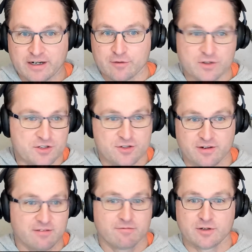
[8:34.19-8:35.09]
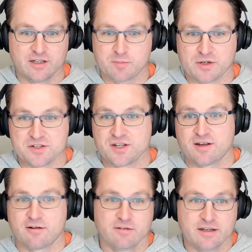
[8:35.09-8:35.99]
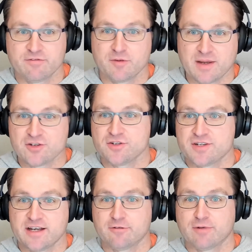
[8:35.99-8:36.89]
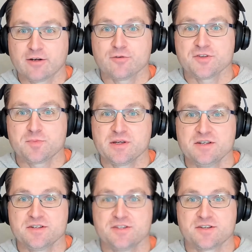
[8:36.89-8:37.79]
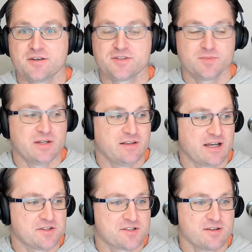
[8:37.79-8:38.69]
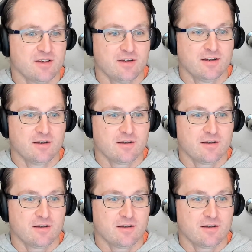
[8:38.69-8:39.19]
and which really brings in the whole information data records piece. And so to me, that's